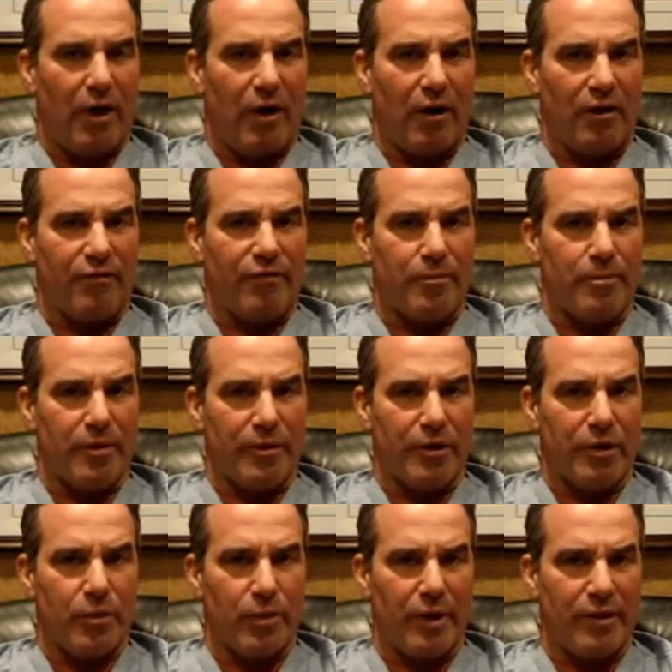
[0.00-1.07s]
are
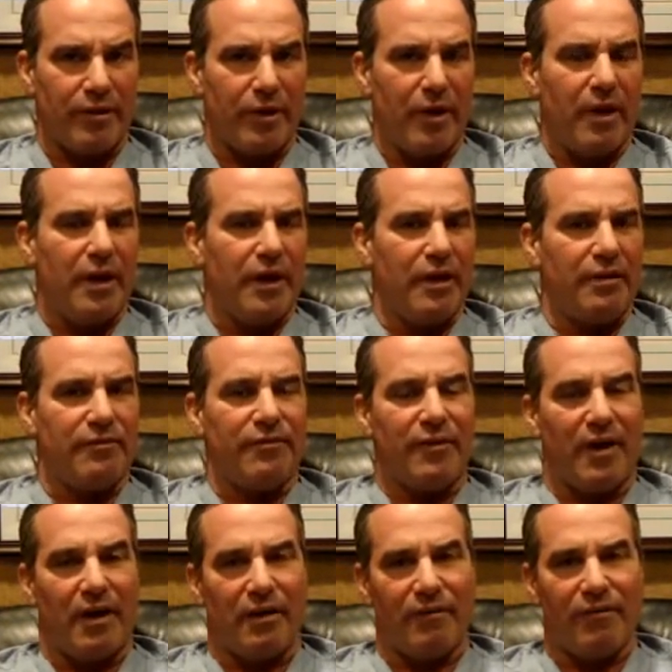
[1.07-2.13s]
familiar with
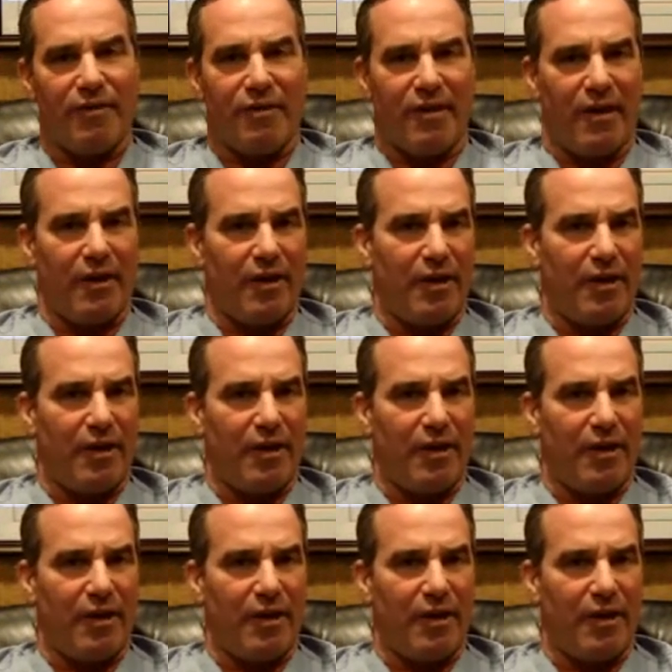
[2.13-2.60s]
involves